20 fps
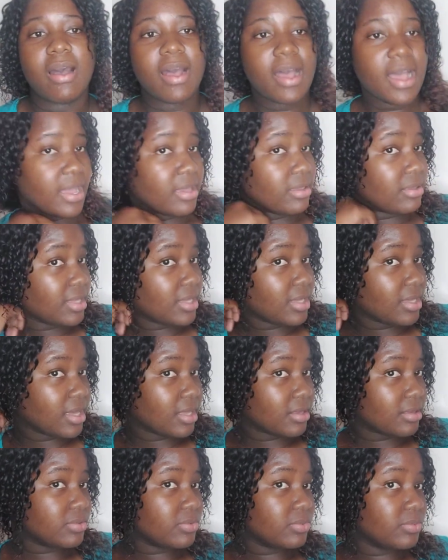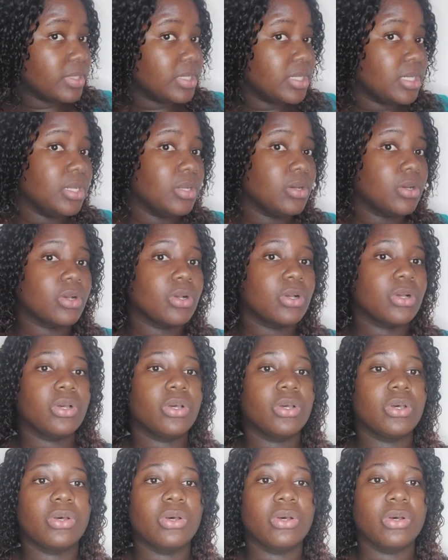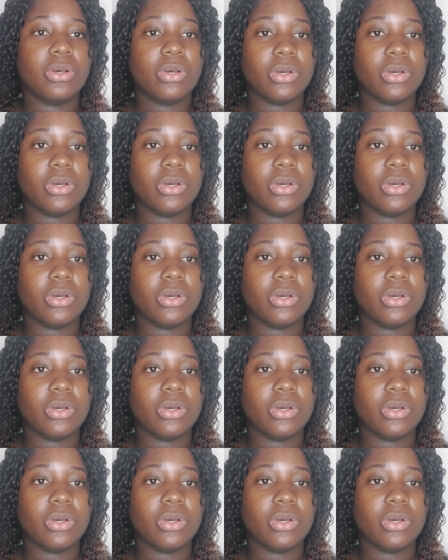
I think it will look